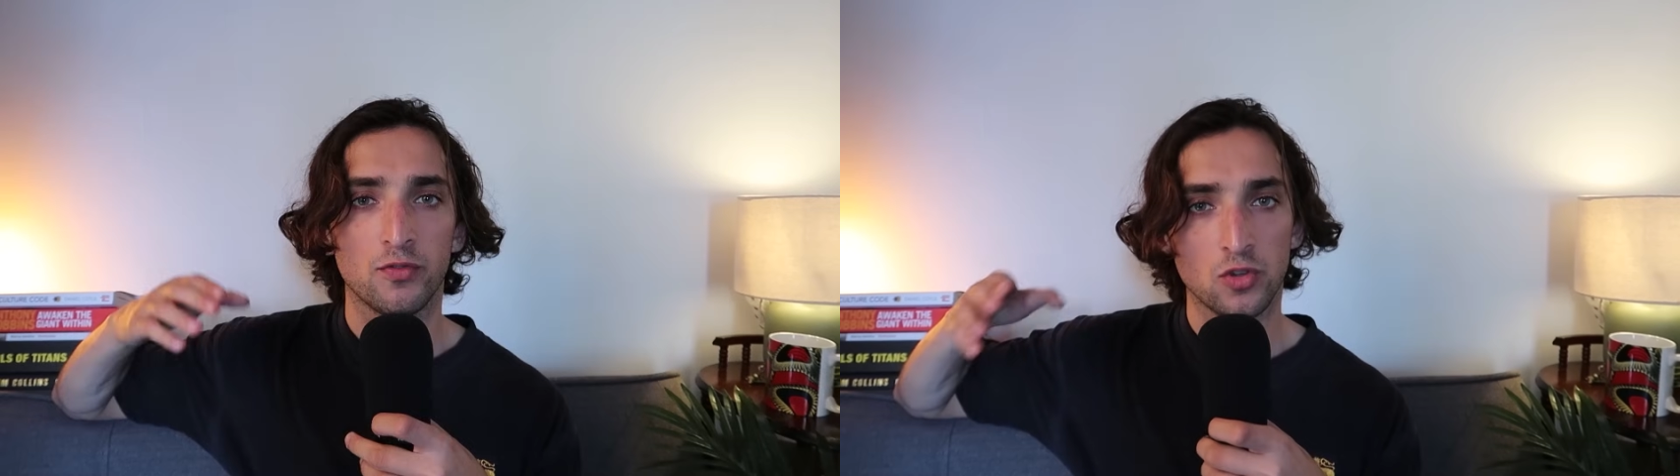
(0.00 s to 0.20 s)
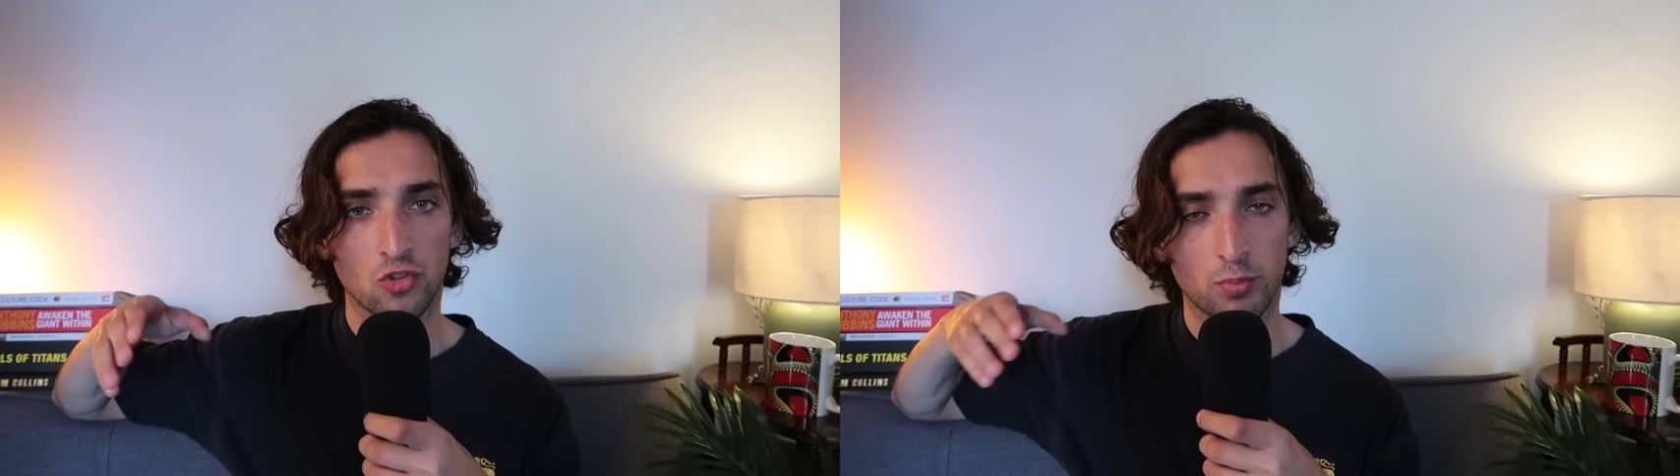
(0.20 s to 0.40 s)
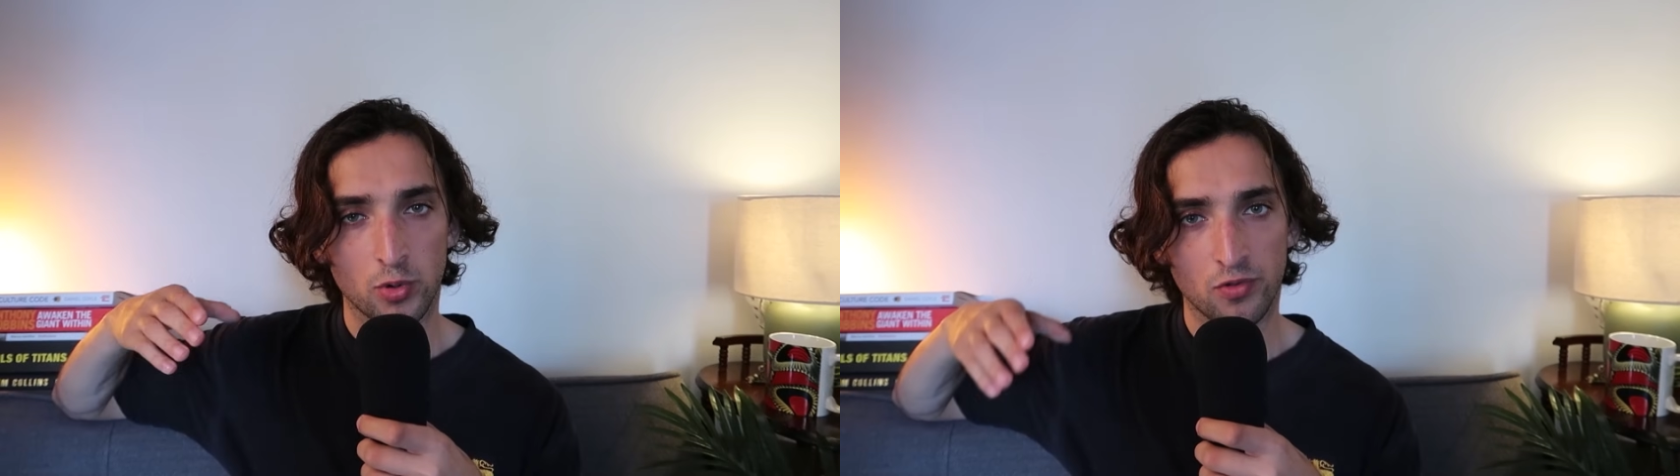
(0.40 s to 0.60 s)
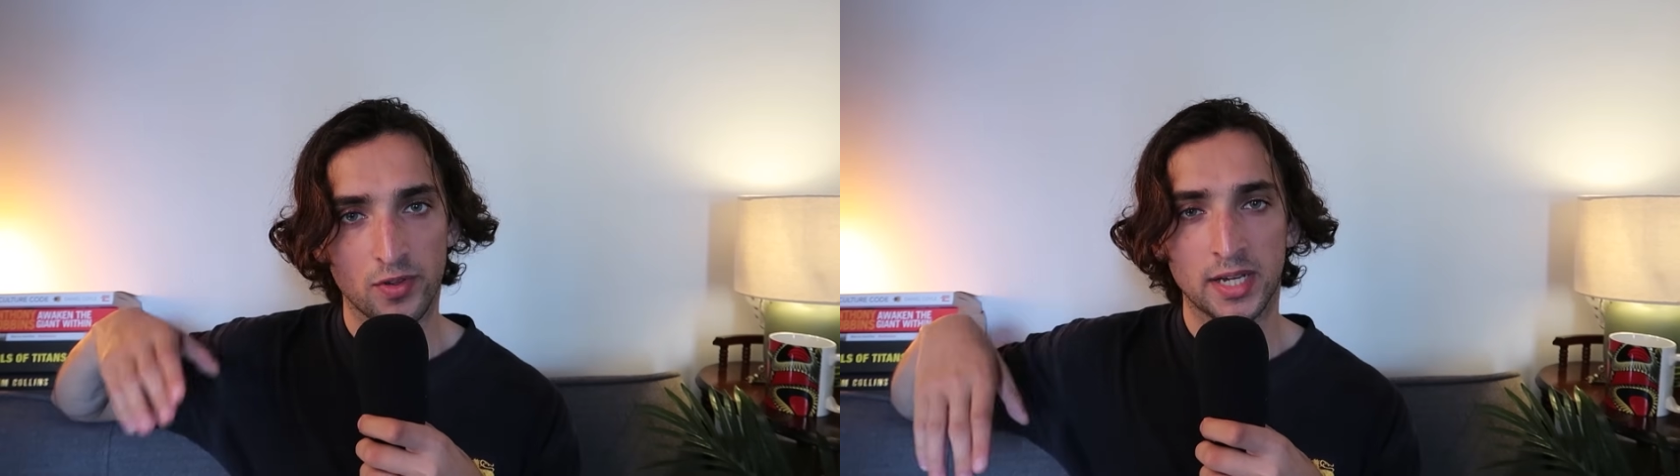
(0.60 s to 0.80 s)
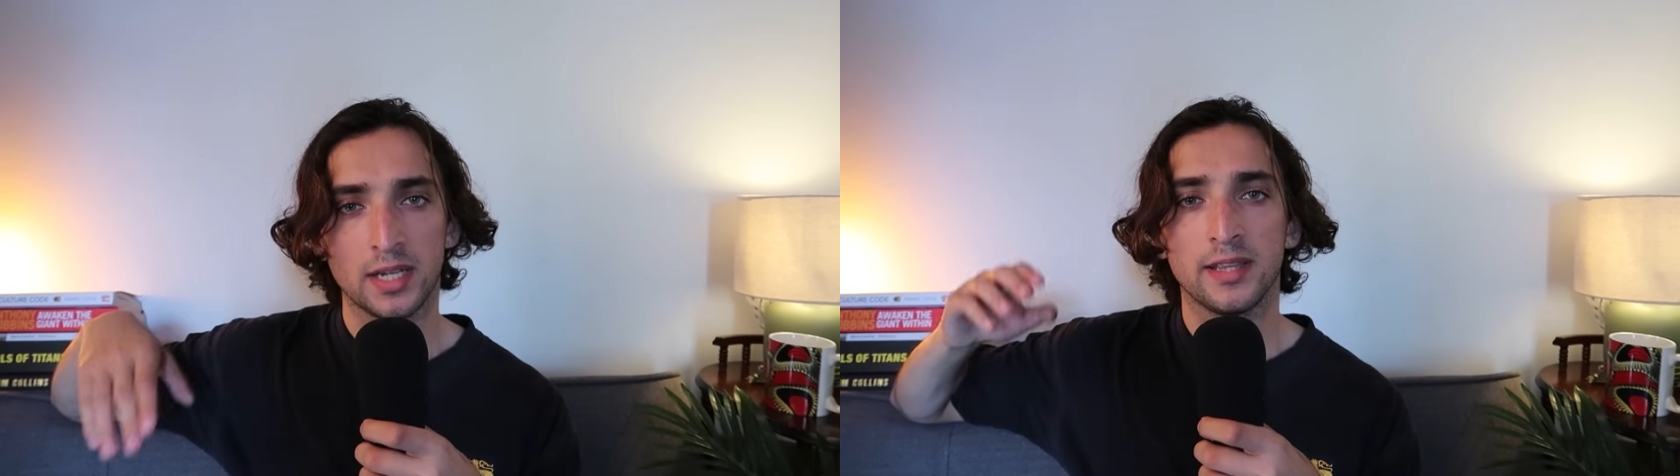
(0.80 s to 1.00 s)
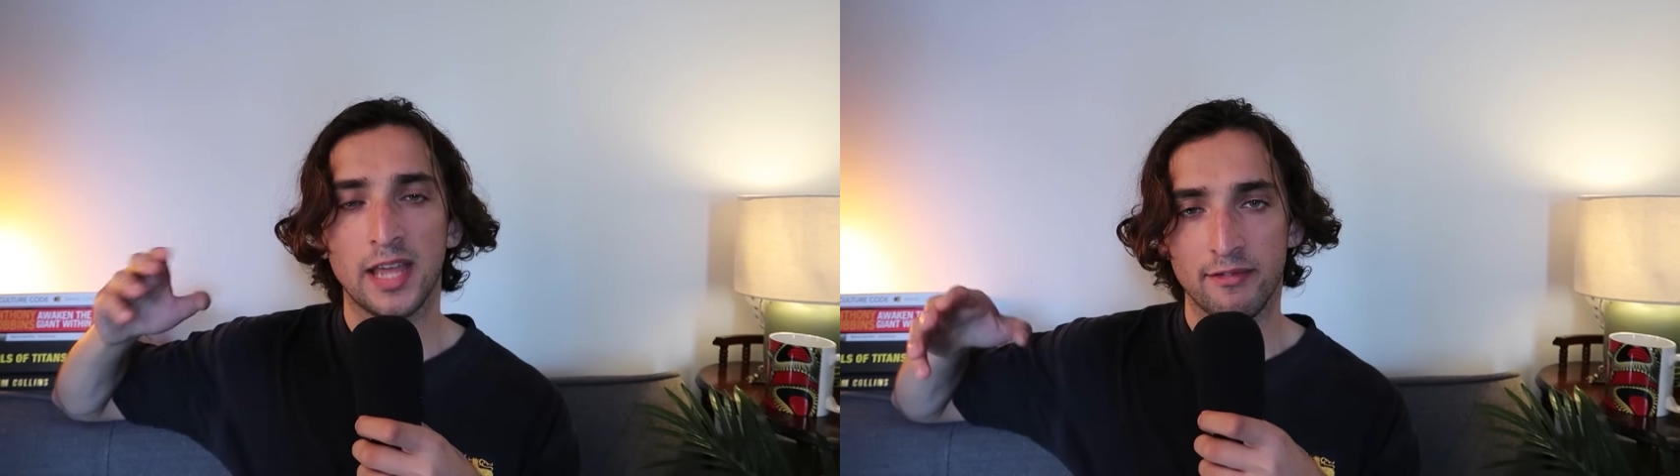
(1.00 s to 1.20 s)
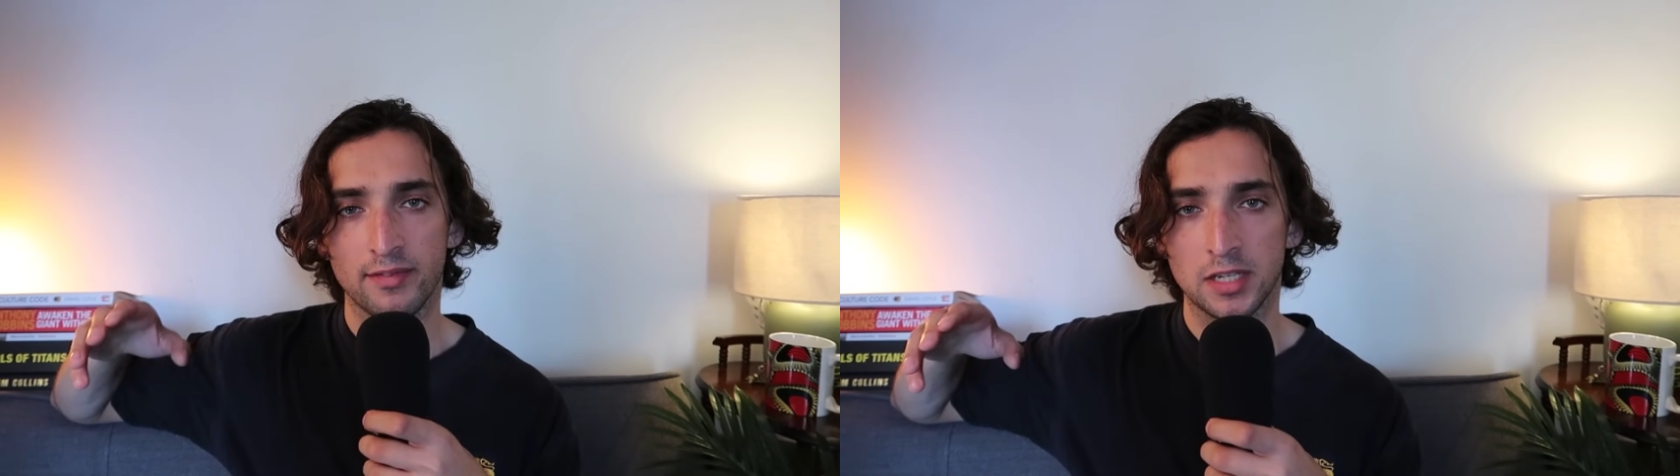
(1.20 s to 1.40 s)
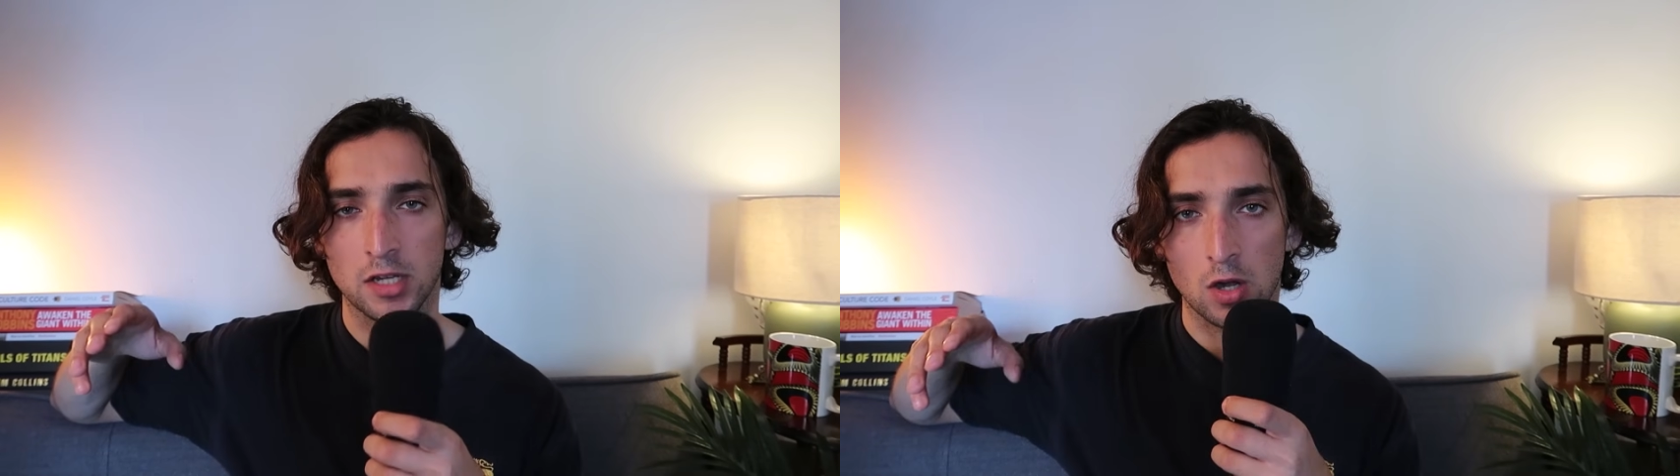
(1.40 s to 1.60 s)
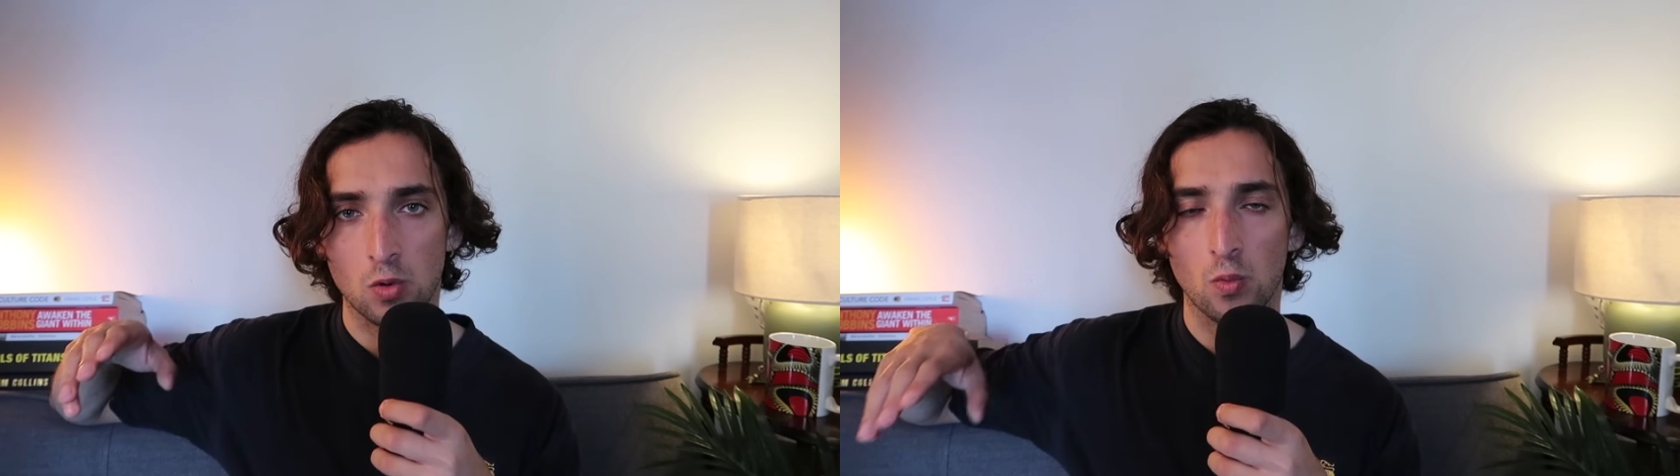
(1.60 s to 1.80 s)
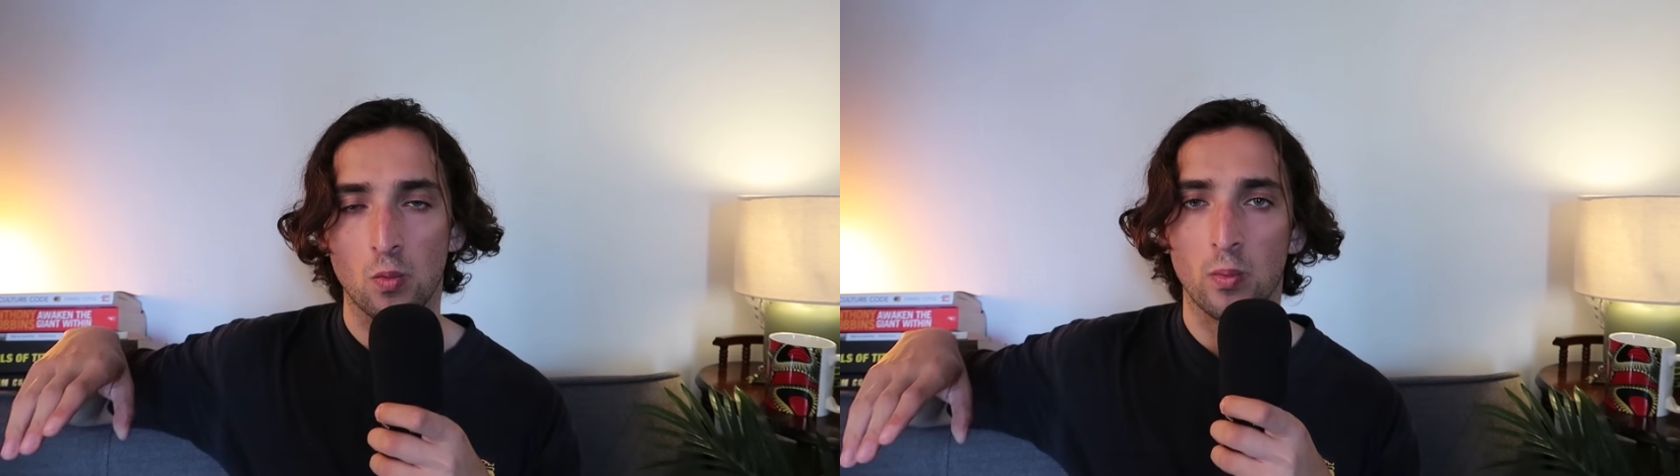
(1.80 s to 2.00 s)
For future proofing, definitely
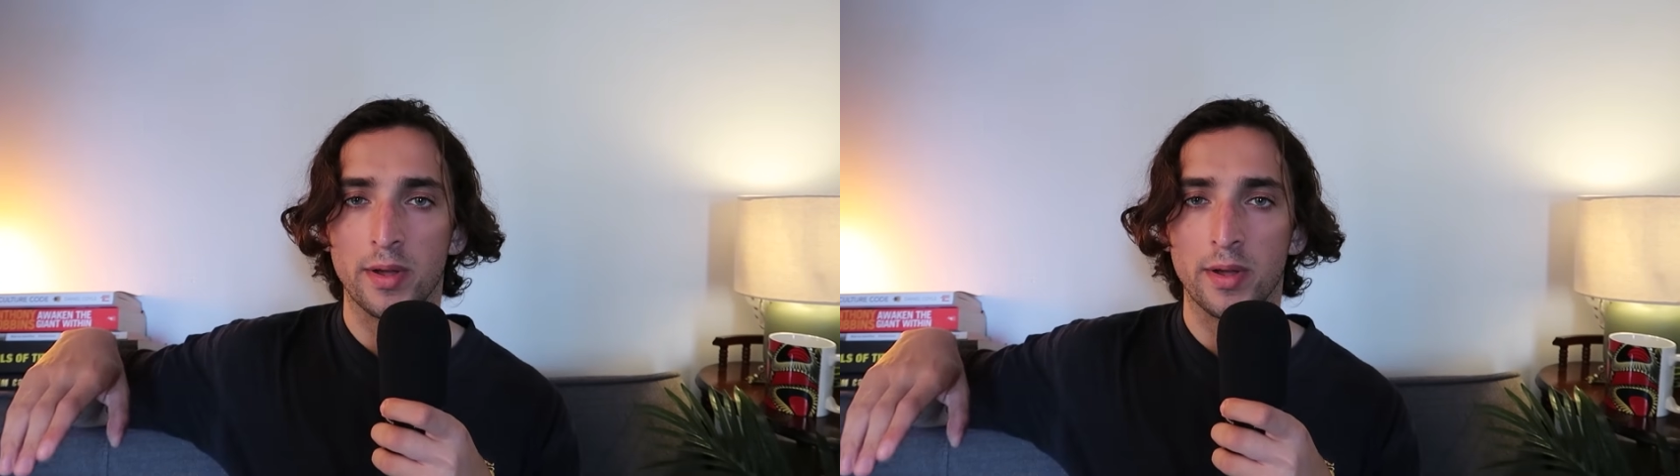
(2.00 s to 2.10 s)
go